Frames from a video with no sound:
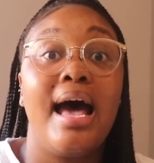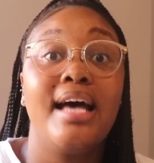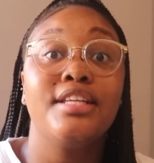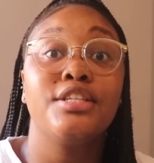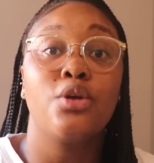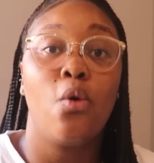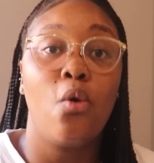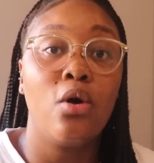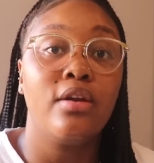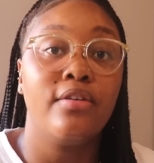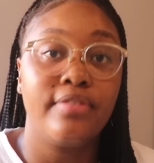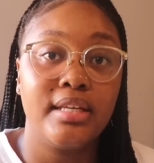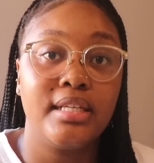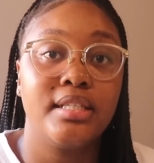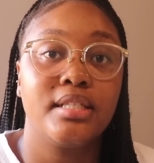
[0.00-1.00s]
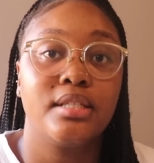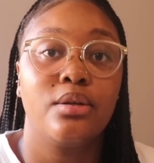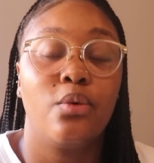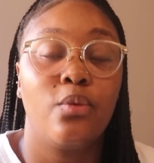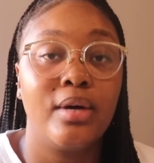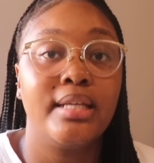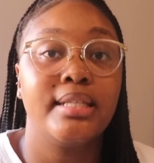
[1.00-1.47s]
As all of
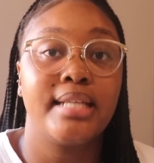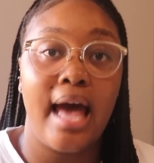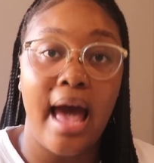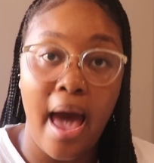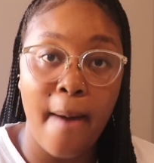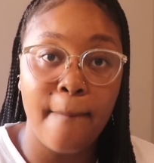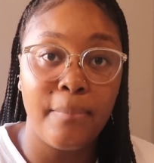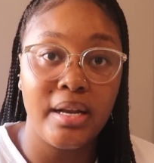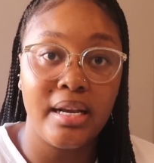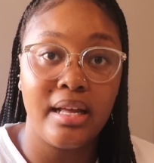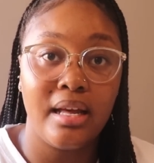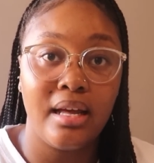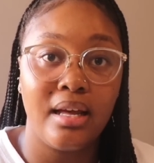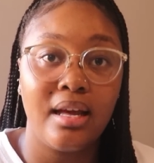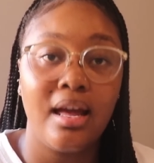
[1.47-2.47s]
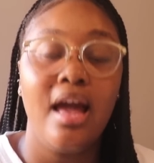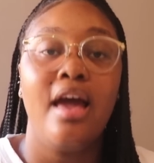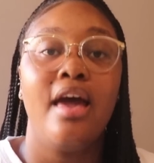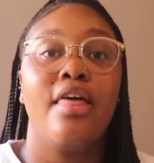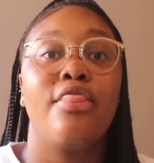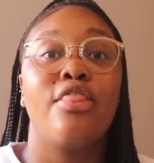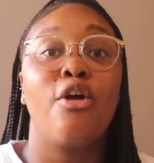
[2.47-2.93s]
this was happening,
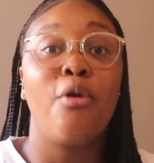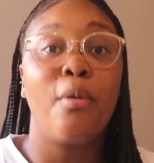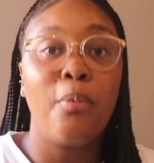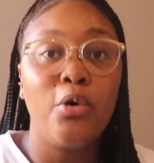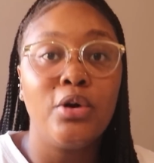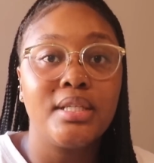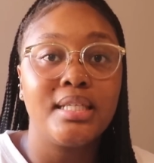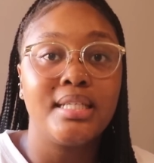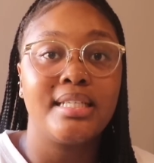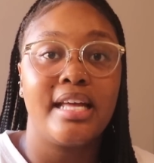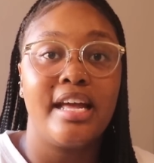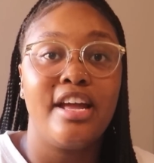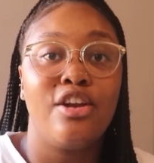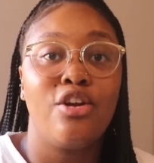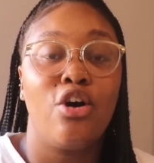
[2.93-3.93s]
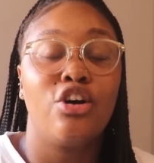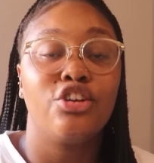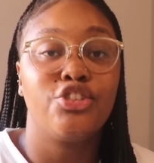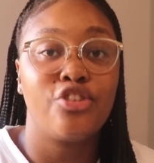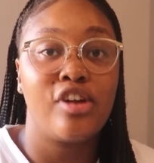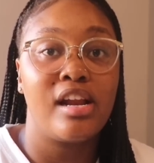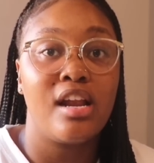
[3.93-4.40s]
the reporters in
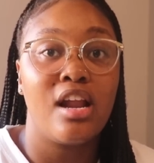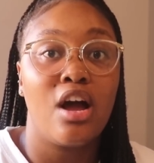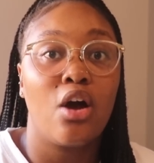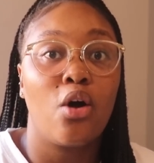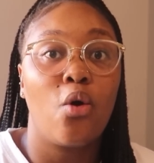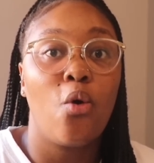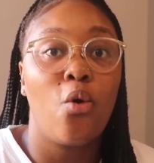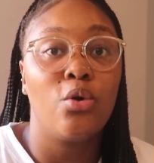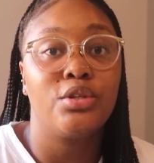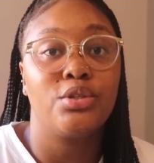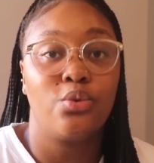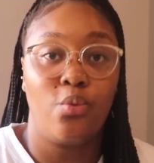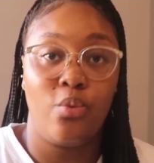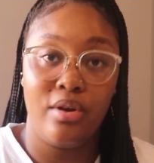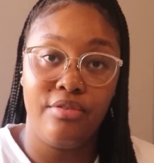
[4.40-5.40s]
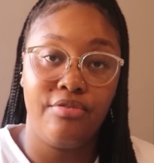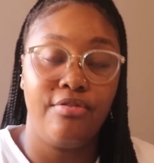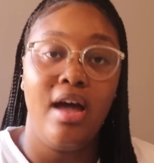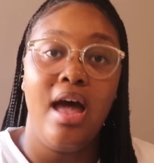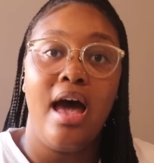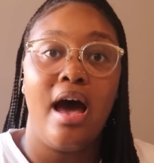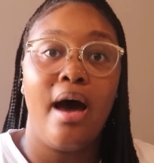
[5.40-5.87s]
Australia caught
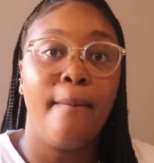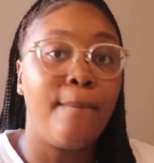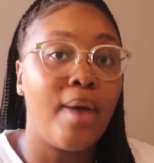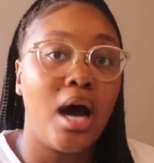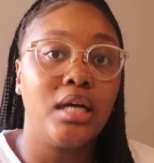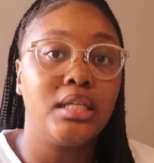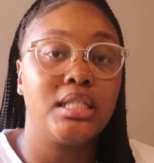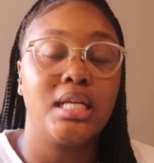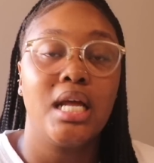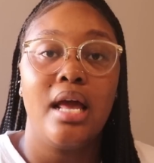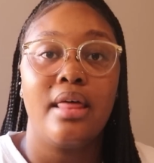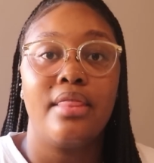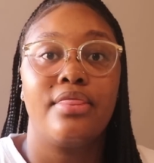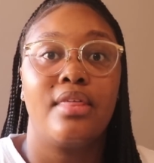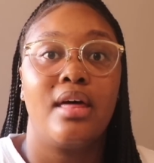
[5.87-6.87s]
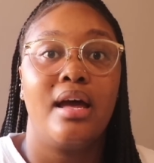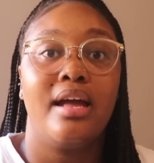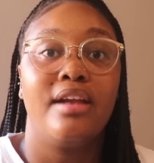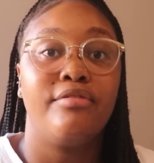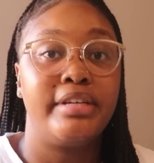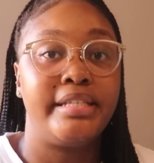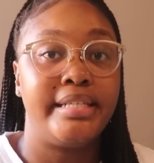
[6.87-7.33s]
whiff about the
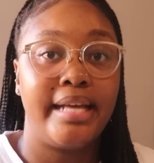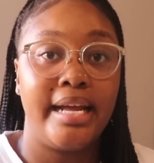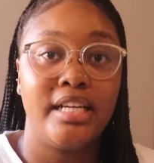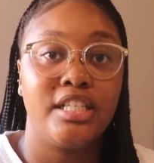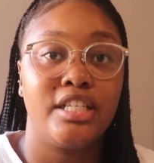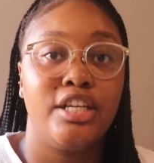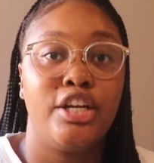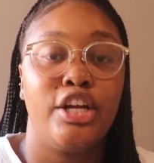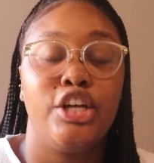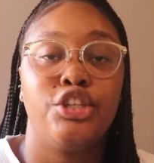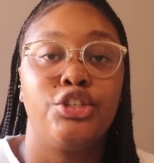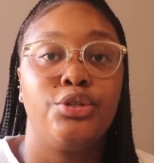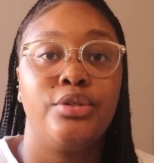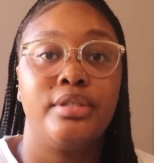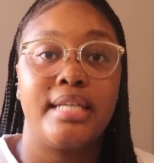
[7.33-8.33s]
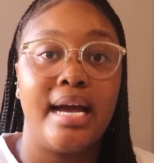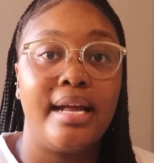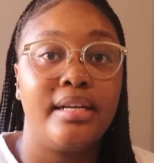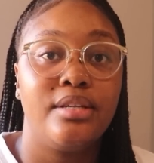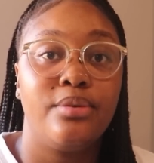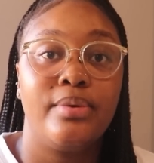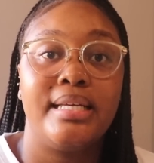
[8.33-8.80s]
investigation into
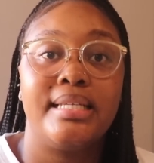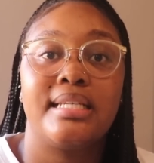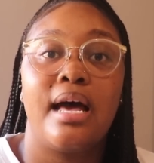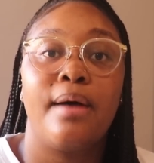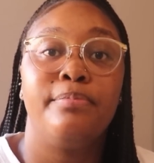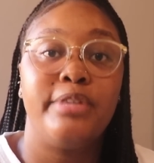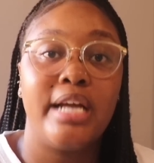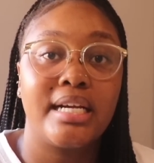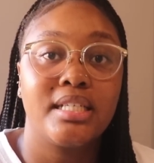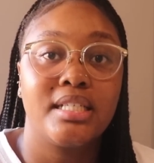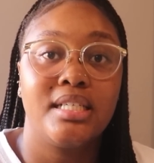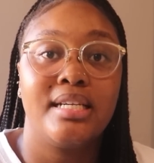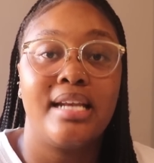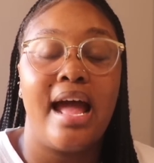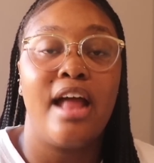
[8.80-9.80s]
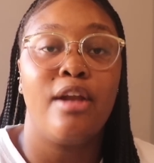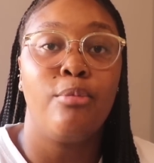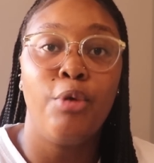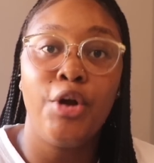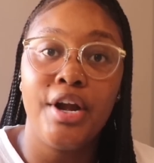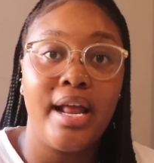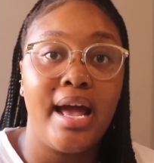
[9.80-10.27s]
Tandiwe's abduction and
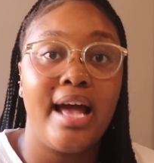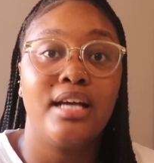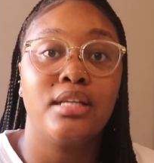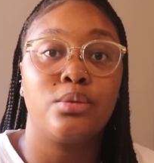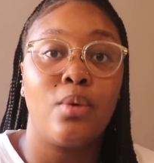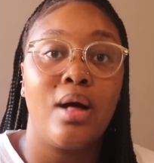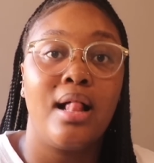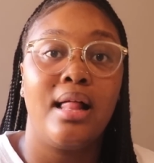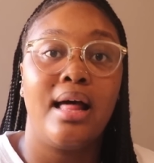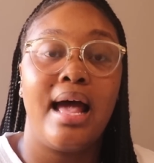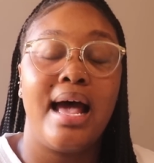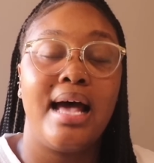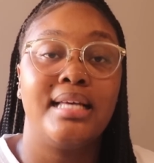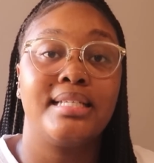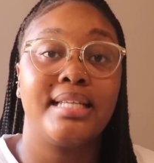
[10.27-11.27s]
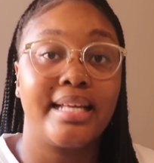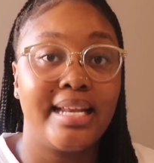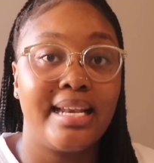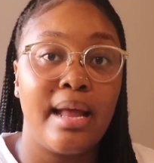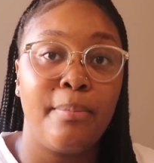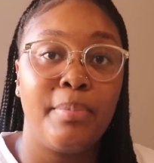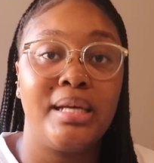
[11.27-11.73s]
murder, as well as the
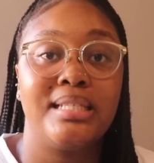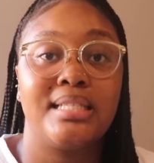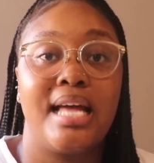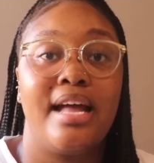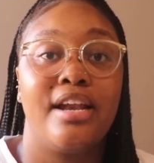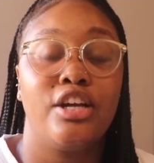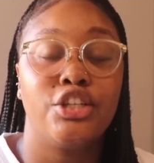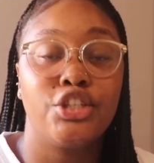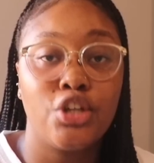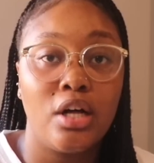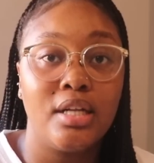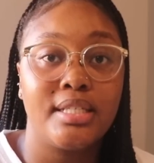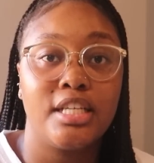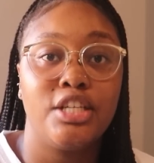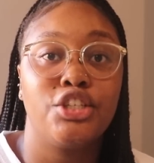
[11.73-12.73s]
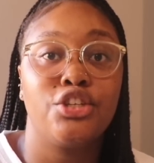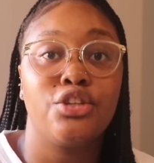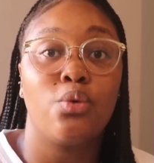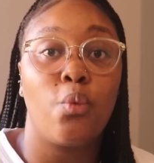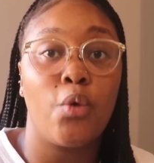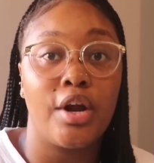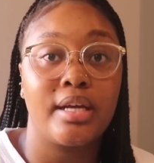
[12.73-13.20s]
kidnappings and assaults into
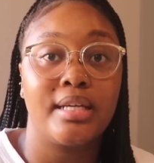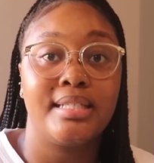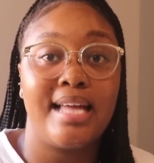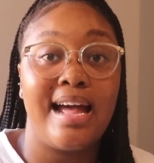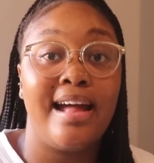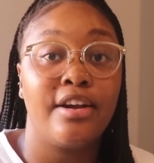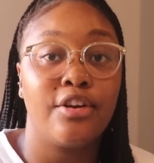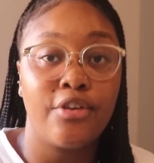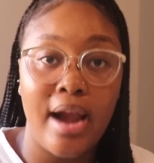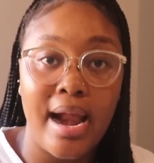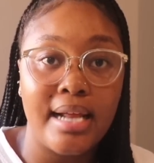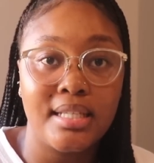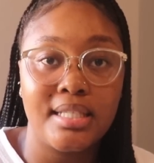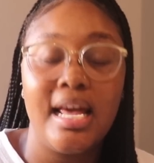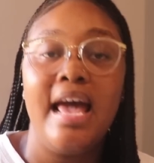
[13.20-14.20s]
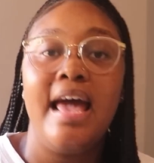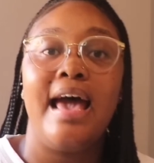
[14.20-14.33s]
the workers at Cranks,